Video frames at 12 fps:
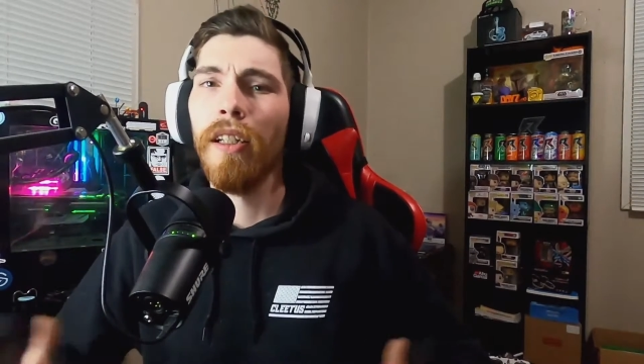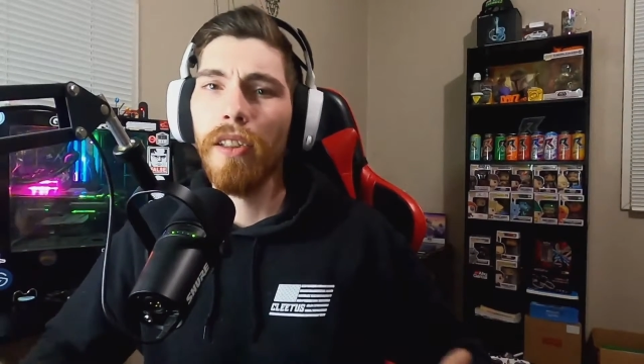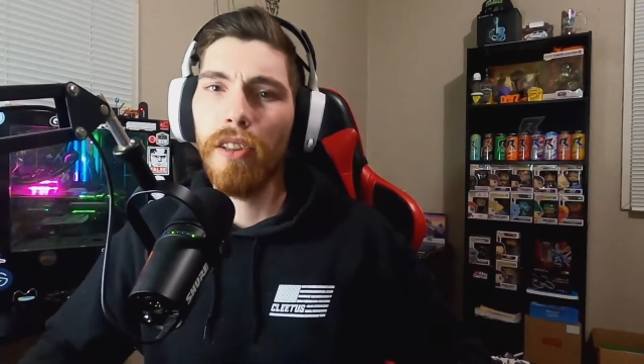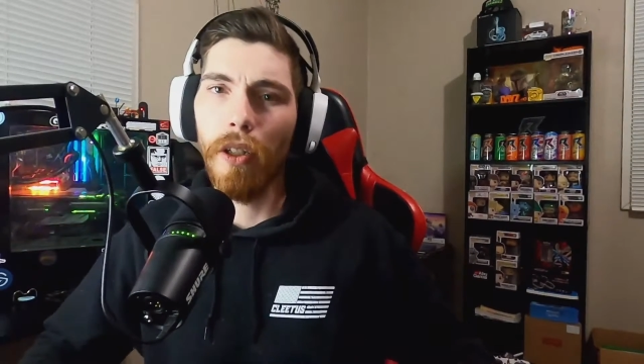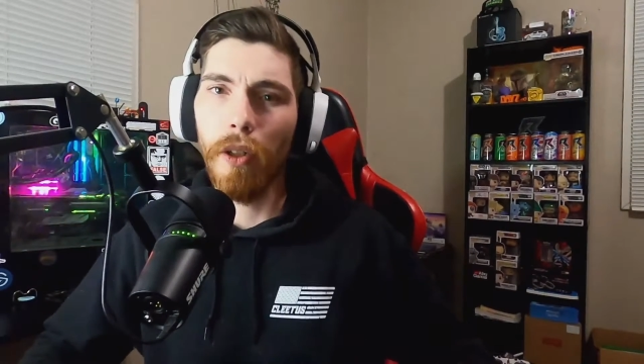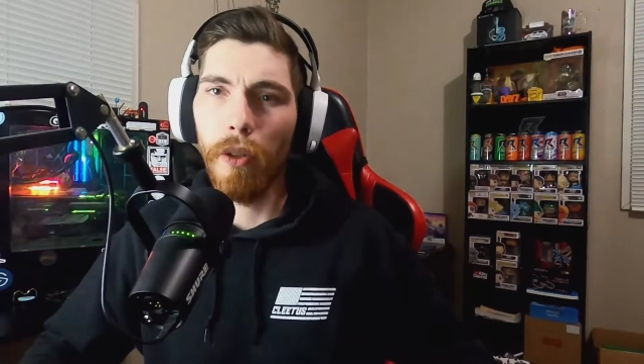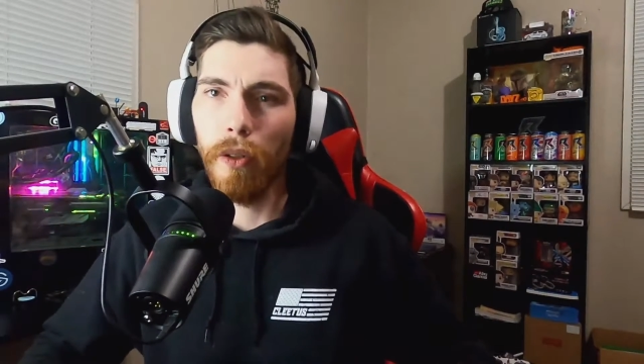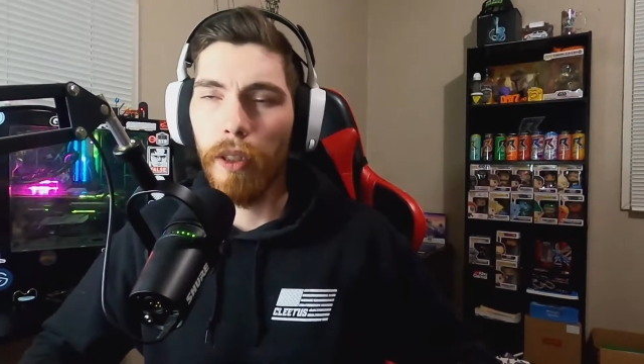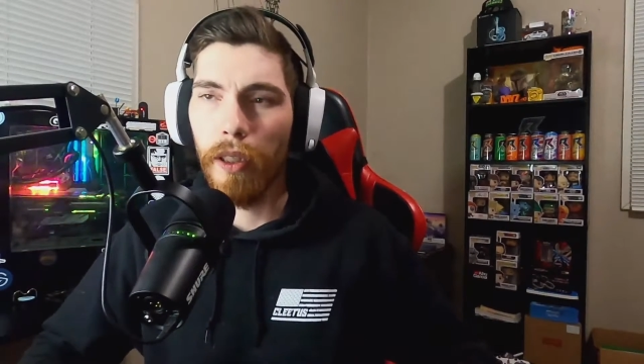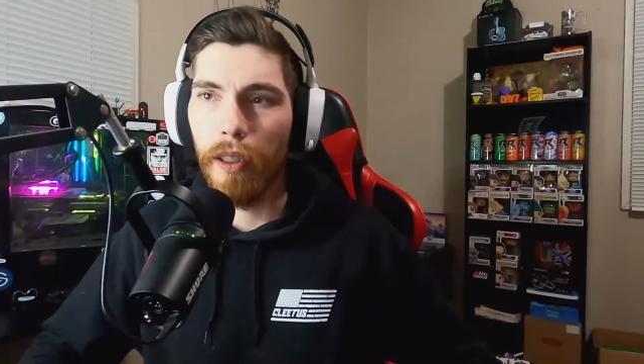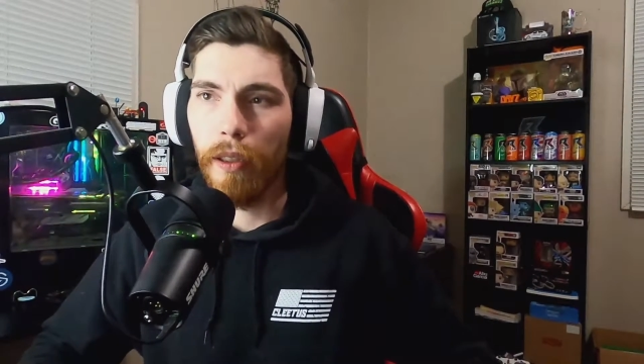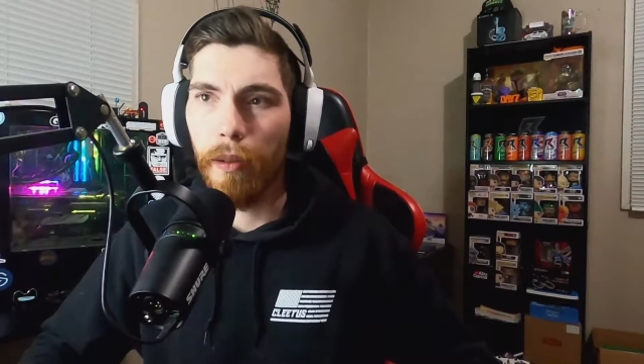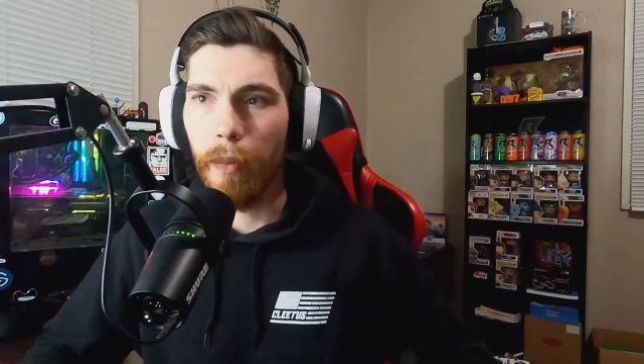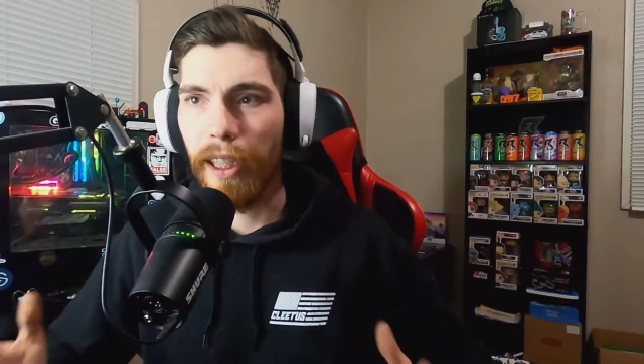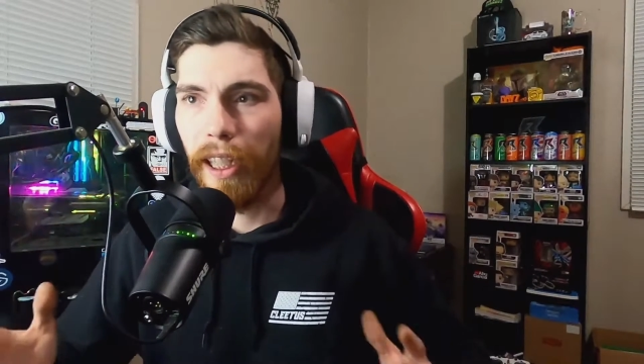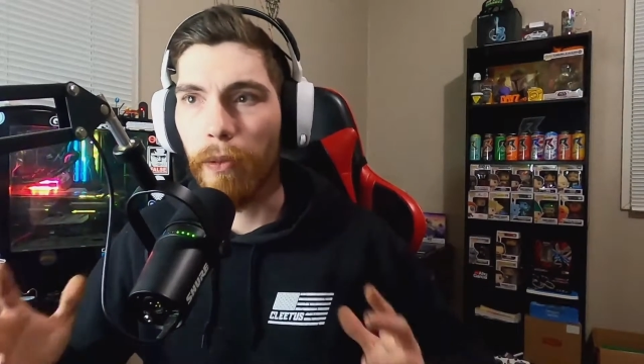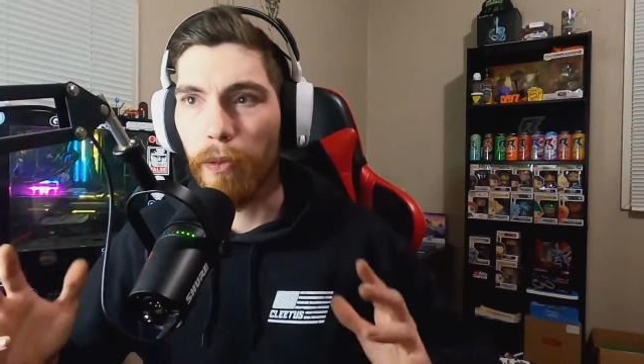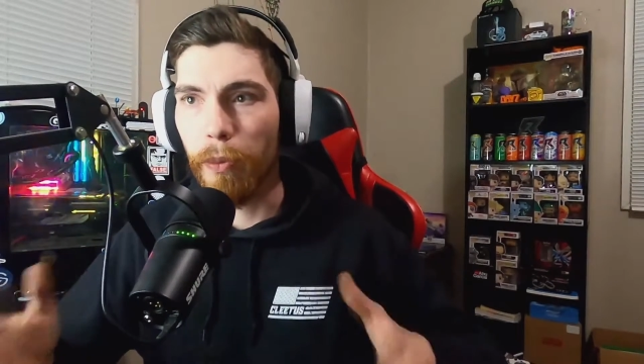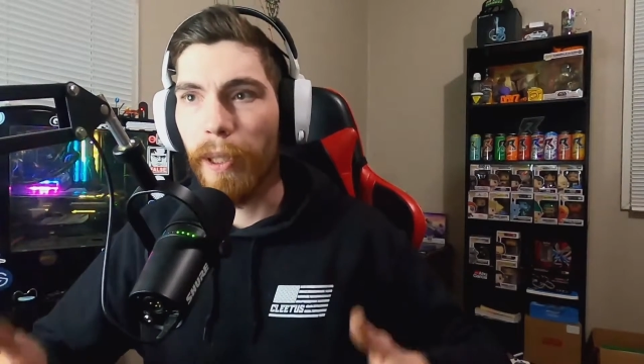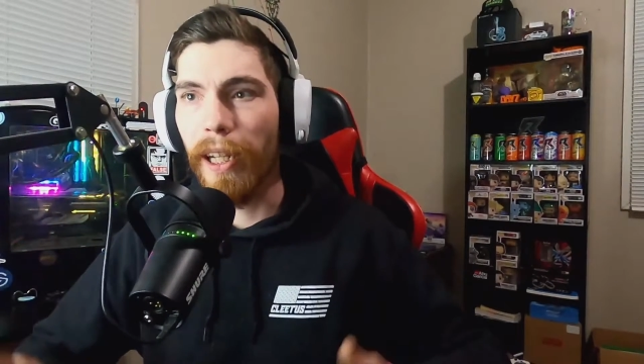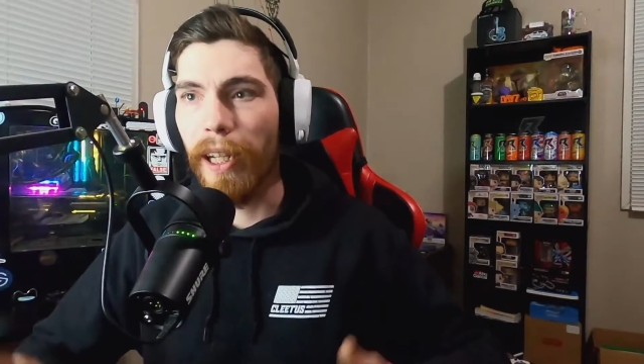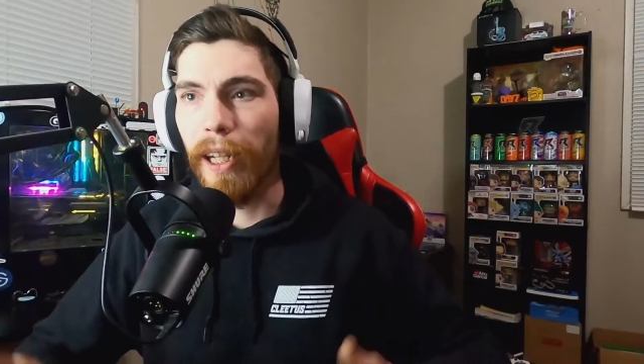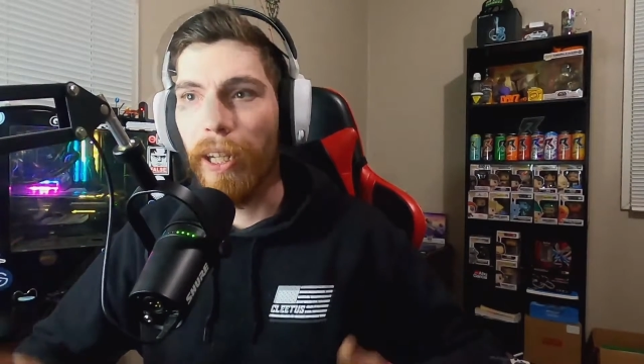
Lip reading: And my cameras would be at home.